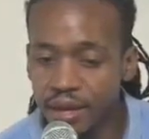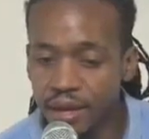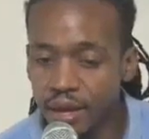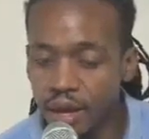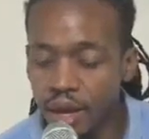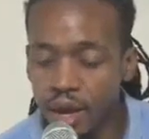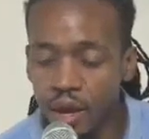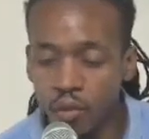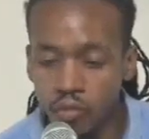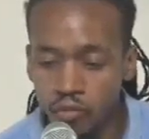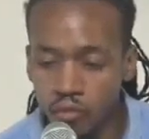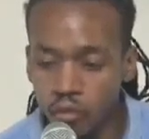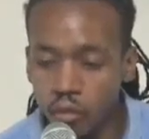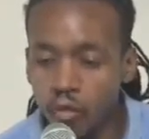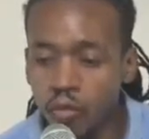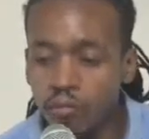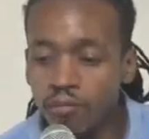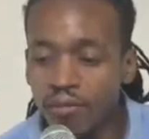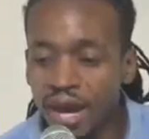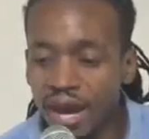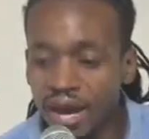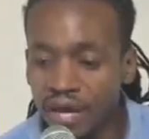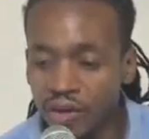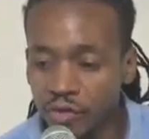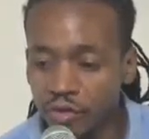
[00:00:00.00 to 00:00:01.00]
a role
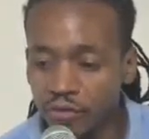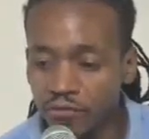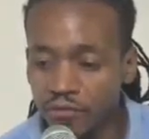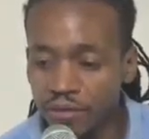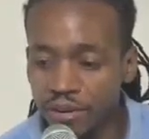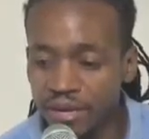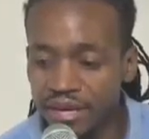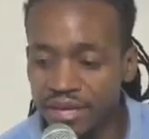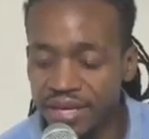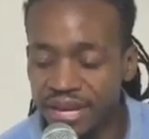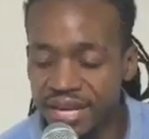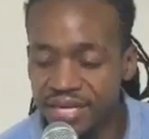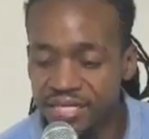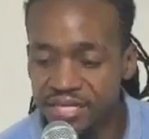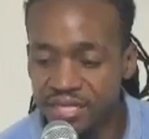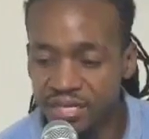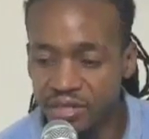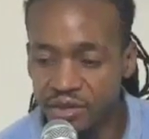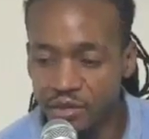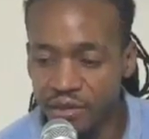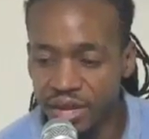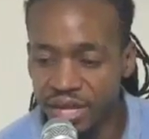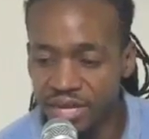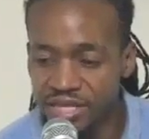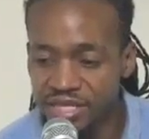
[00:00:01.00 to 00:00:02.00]
model for the next
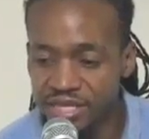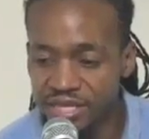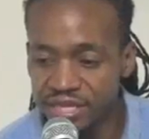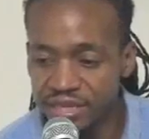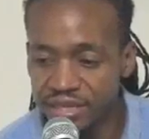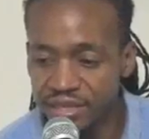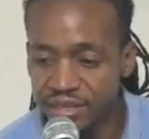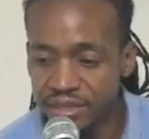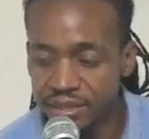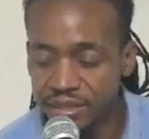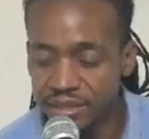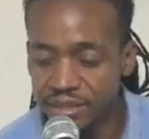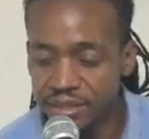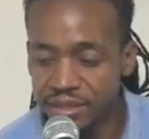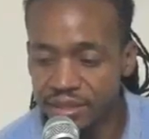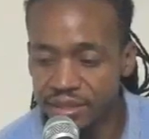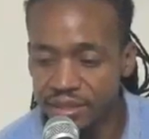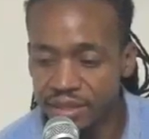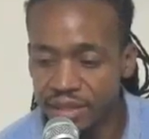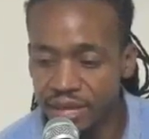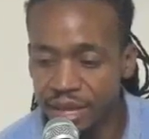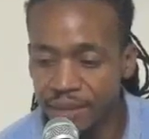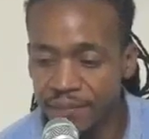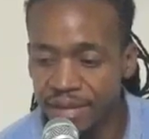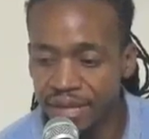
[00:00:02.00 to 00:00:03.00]
generation
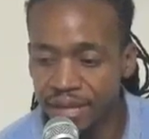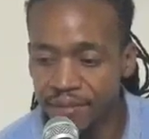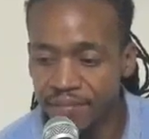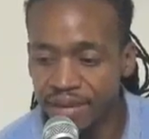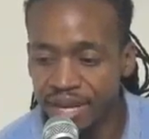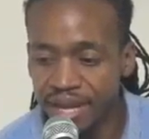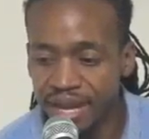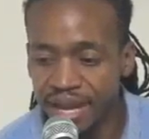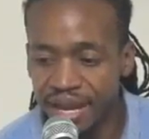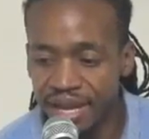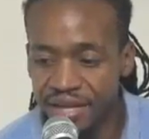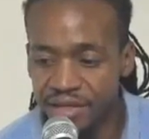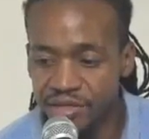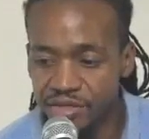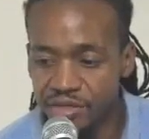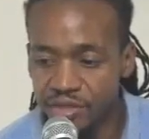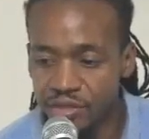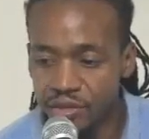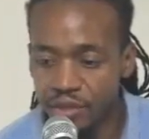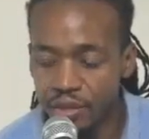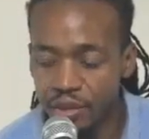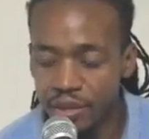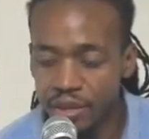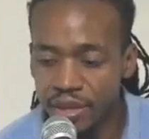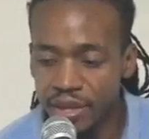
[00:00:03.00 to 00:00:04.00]
coming up behind you.
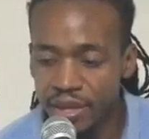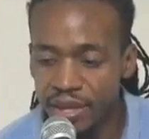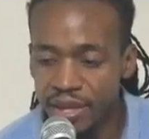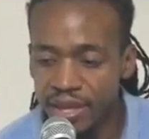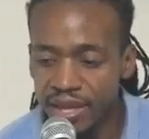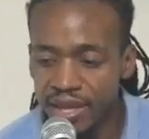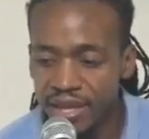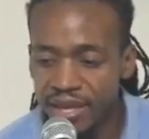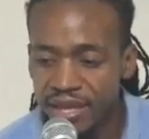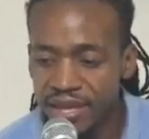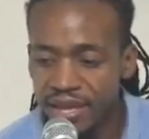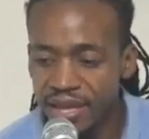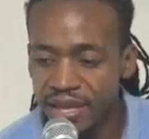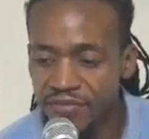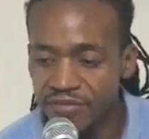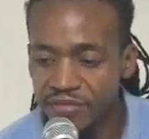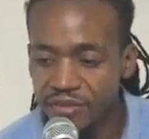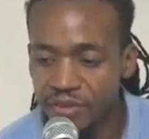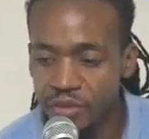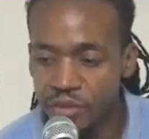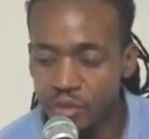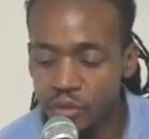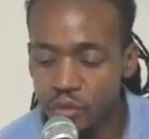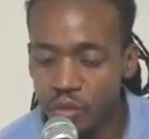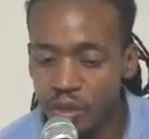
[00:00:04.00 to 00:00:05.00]
If
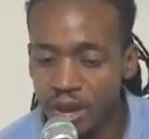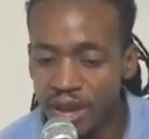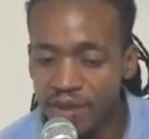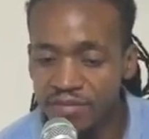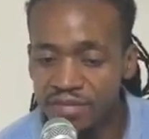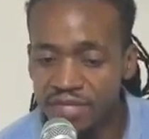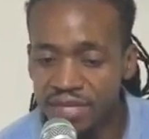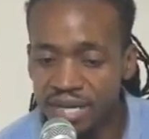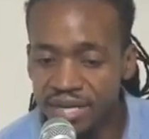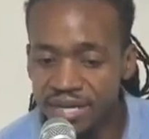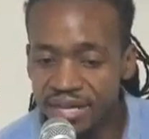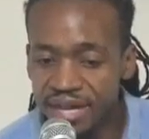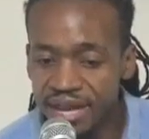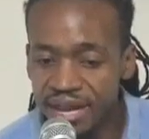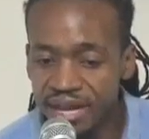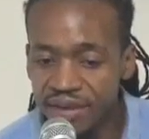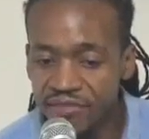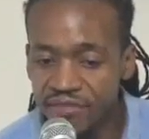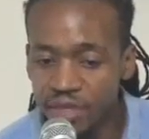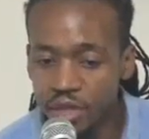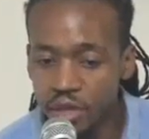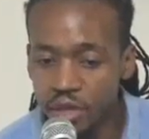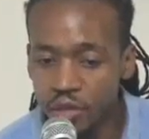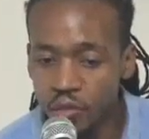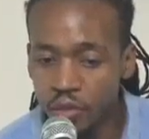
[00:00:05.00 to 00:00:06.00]
you have done that,
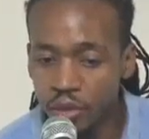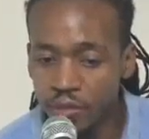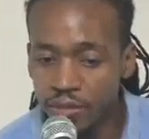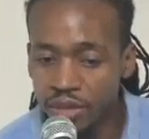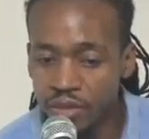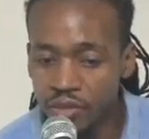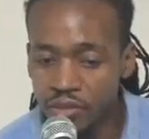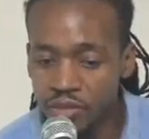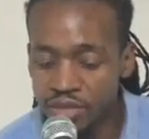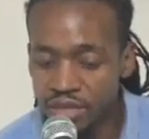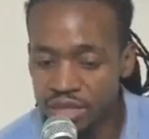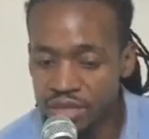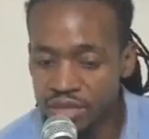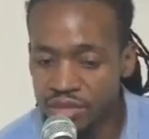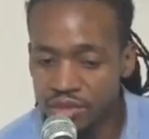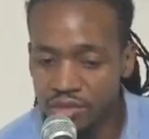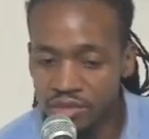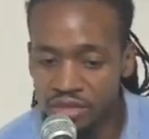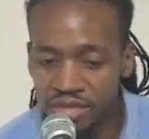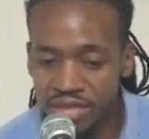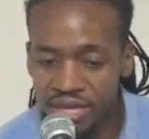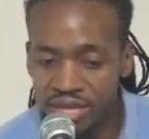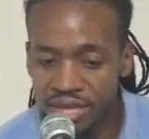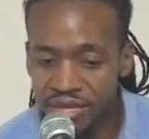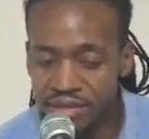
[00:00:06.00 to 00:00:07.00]
if you're a woman who's done those
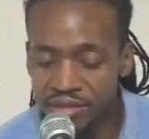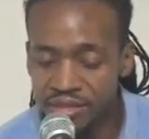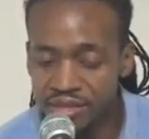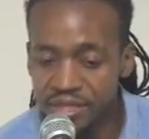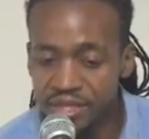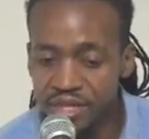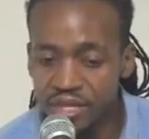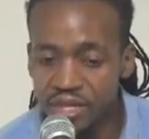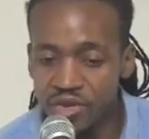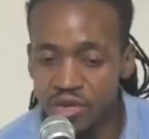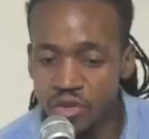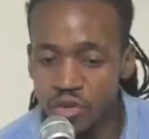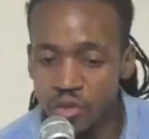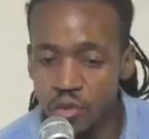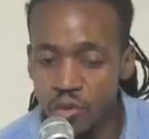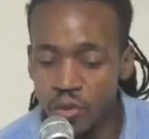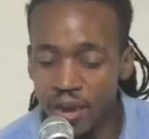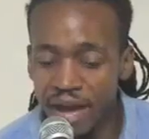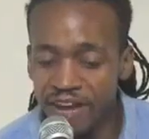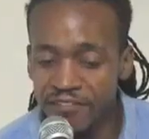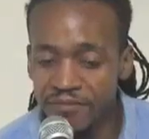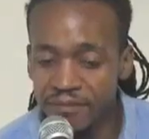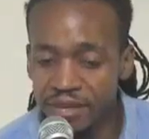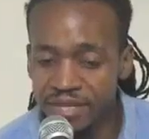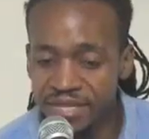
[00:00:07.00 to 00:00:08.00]
things, you
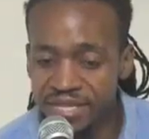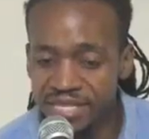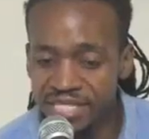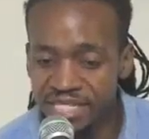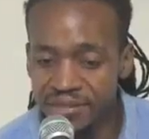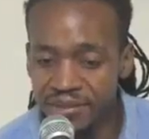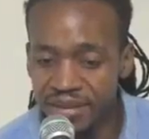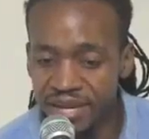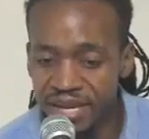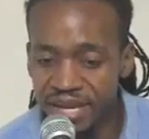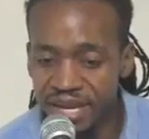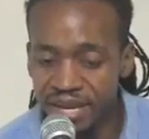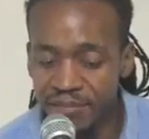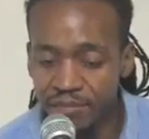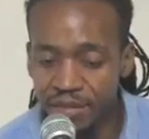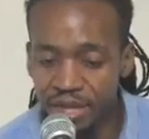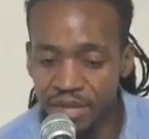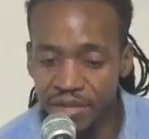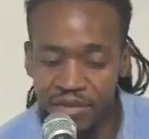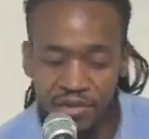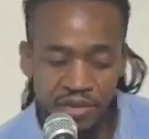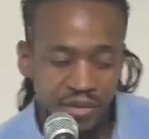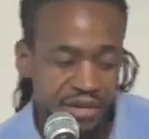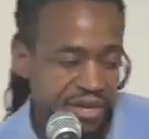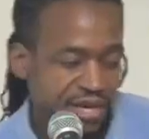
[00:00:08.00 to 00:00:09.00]
have participated in
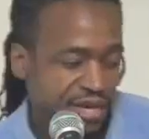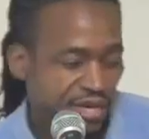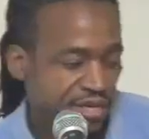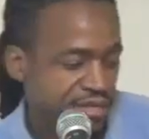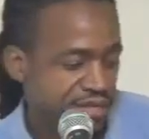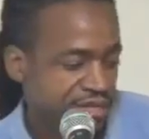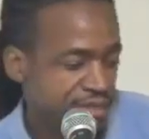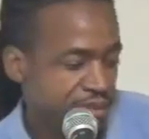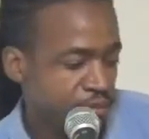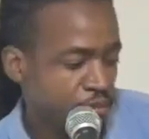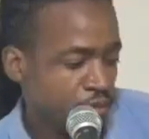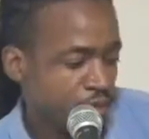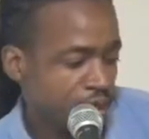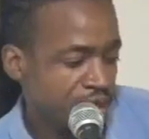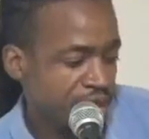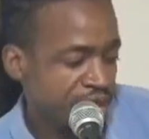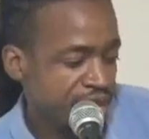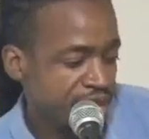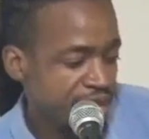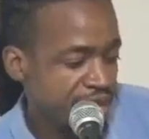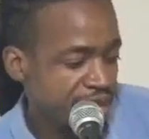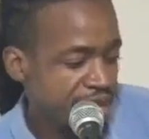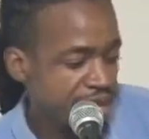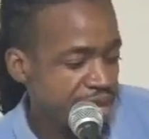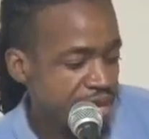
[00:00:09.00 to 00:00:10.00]
mothering in some way.
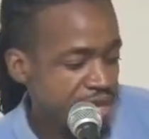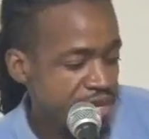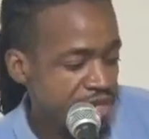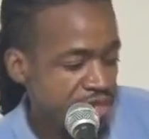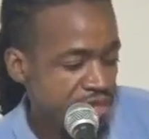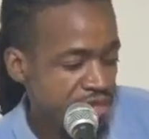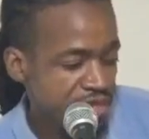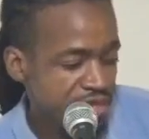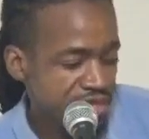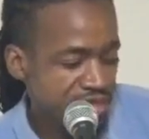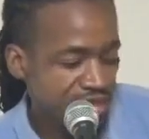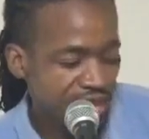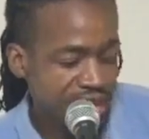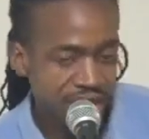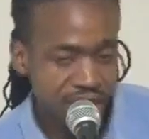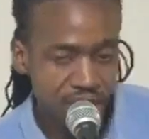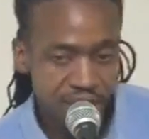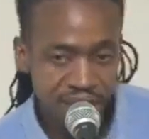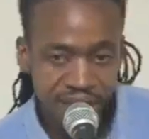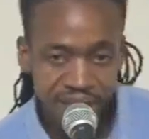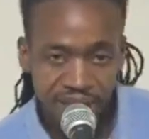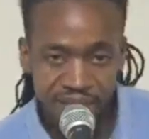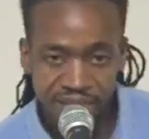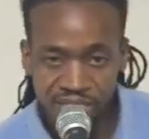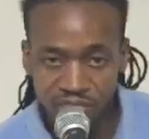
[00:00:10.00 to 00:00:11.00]
So this
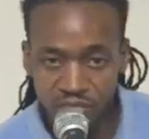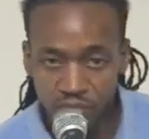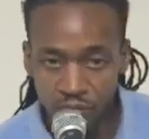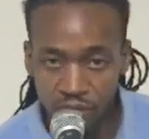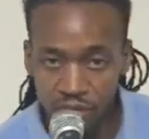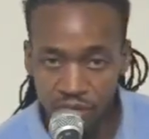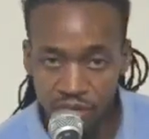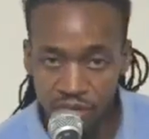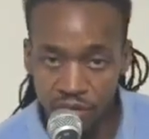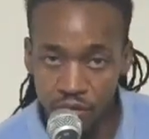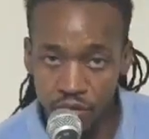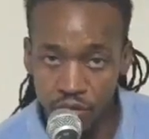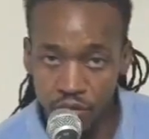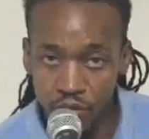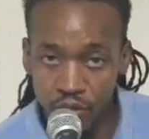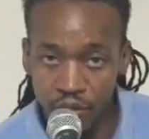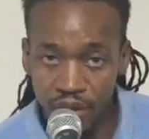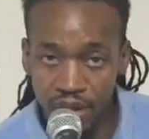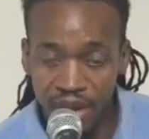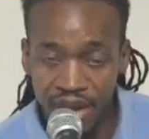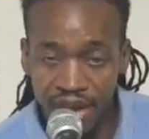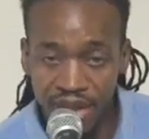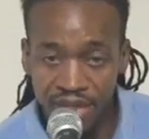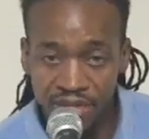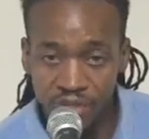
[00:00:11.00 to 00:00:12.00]
holiday is for you
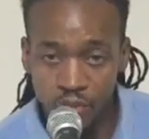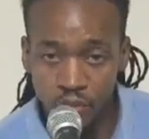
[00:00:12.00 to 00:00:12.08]
as